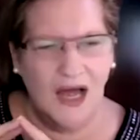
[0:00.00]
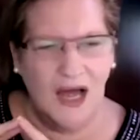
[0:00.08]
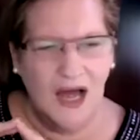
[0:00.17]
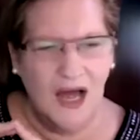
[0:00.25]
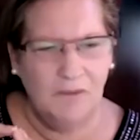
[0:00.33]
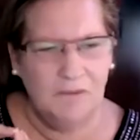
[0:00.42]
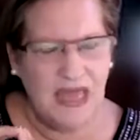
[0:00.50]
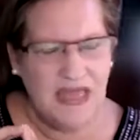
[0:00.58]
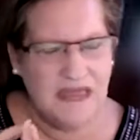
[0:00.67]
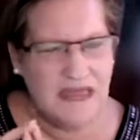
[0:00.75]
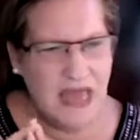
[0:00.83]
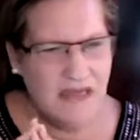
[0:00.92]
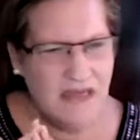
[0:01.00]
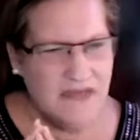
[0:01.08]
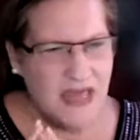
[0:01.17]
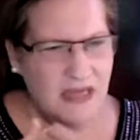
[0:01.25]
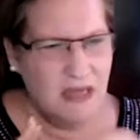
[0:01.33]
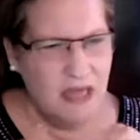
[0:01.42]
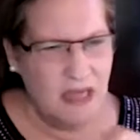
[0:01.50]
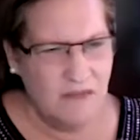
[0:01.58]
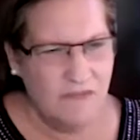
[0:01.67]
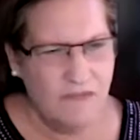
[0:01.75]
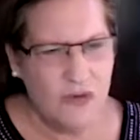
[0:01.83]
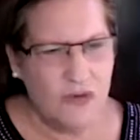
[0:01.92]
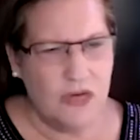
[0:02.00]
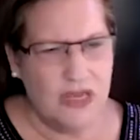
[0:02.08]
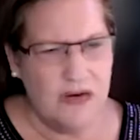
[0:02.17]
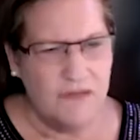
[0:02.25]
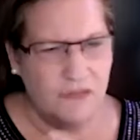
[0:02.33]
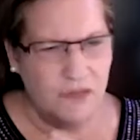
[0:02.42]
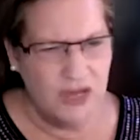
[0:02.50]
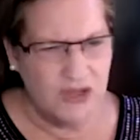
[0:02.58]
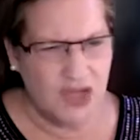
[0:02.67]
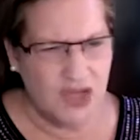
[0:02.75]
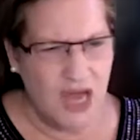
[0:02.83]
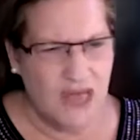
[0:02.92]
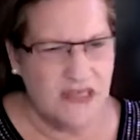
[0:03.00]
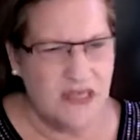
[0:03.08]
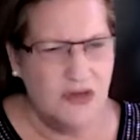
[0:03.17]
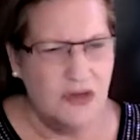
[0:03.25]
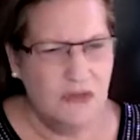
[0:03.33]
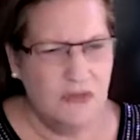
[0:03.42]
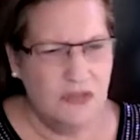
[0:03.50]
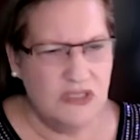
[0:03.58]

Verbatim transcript: Um, and and then if you're in a franchise and you